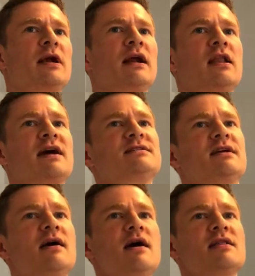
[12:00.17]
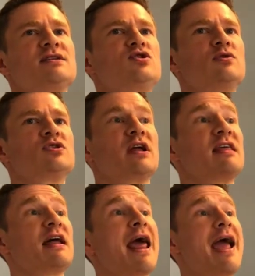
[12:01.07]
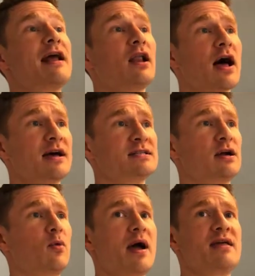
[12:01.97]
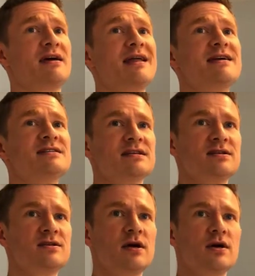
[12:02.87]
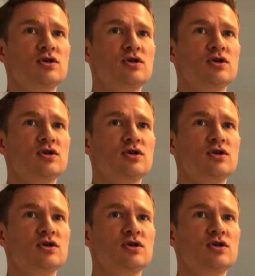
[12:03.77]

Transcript: and collected that students could then analyze in a way that isn't